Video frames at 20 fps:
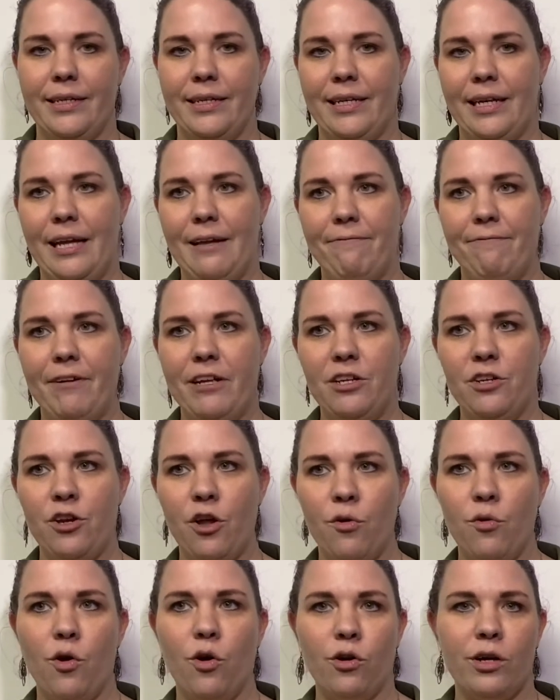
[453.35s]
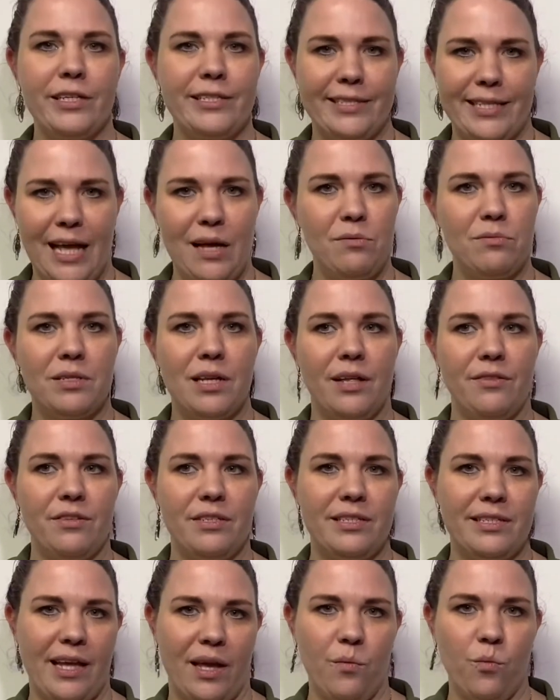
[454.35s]
If it no longer sounds like the
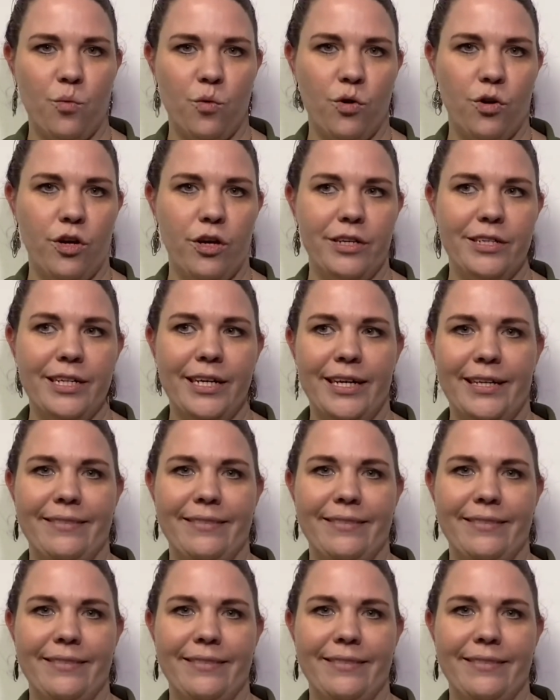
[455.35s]
same word,